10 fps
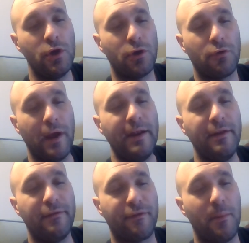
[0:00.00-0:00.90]

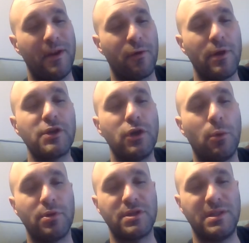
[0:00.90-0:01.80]
created from an original
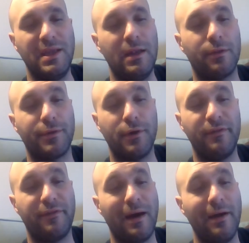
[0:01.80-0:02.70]
pristine
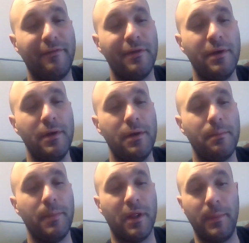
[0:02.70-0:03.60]
35
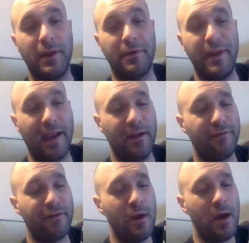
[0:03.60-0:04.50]
millimeter
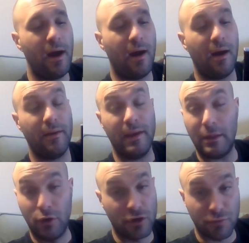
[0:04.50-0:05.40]
negative. Uh,
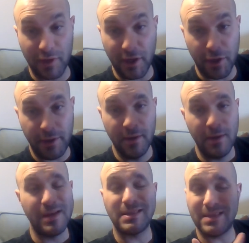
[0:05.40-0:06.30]
it looks really good.
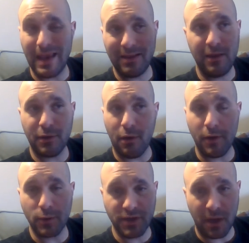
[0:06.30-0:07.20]
Sadly, there are
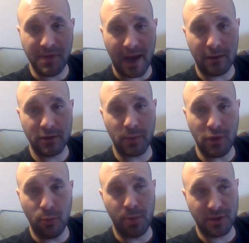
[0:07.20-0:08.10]
no subtitles. We
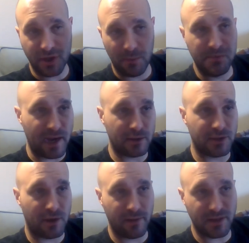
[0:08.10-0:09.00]
do put subtitles
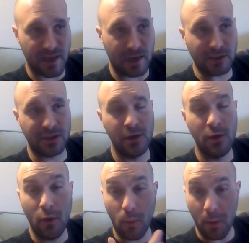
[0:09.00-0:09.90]
on in this house
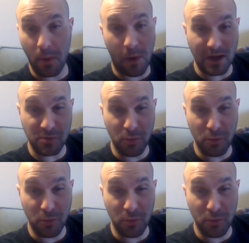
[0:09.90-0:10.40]
when we watch